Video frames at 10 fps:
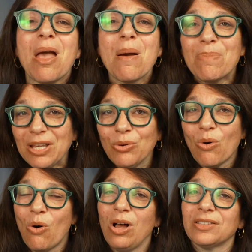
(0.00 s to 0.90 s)
But you
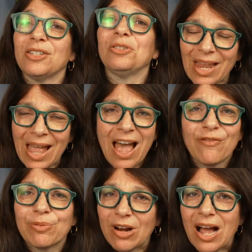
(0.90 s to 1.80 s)
also have
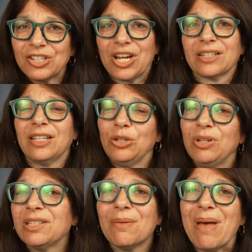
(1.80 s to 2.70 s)
projects that you need
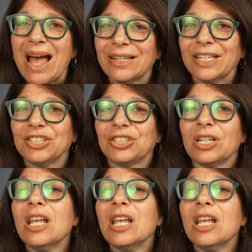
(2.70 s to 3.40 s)
to manage,